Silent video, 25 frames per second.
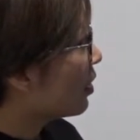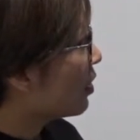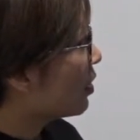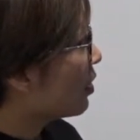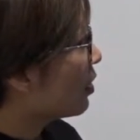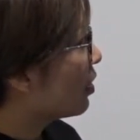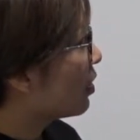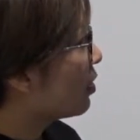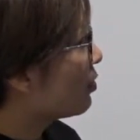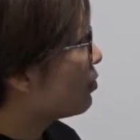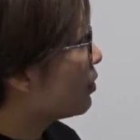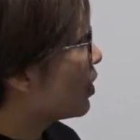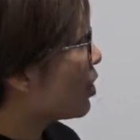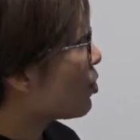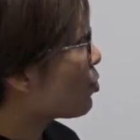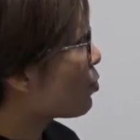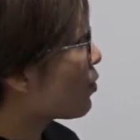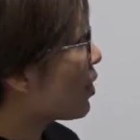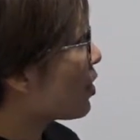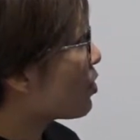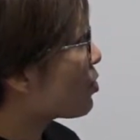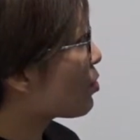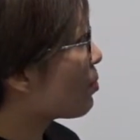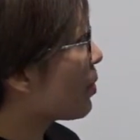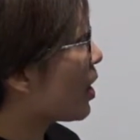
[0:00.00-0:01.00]
This
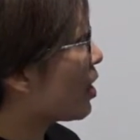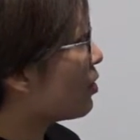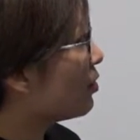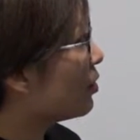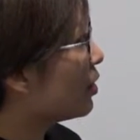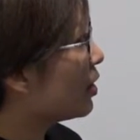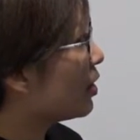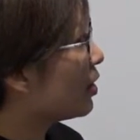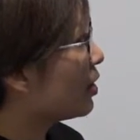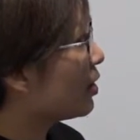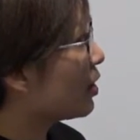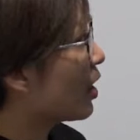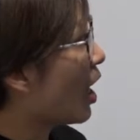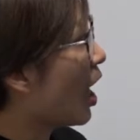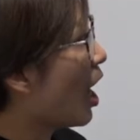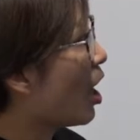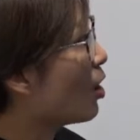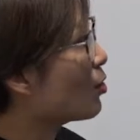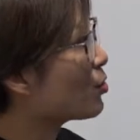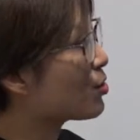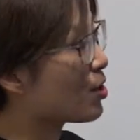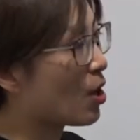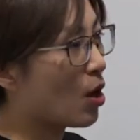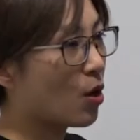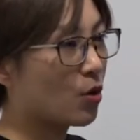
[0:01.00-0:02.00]
one is about the
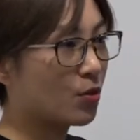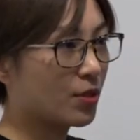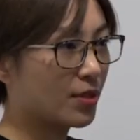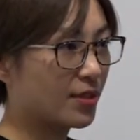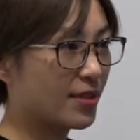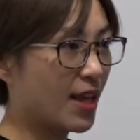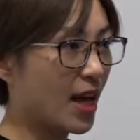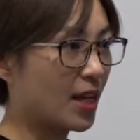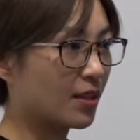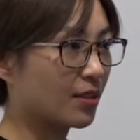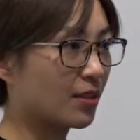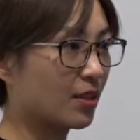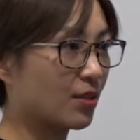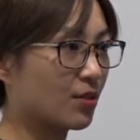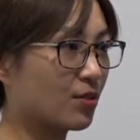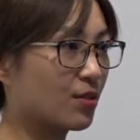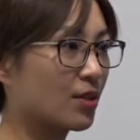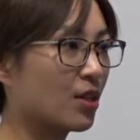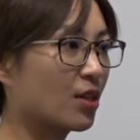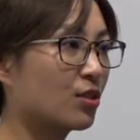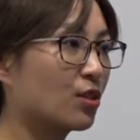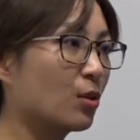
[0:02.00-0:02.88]
household sectors.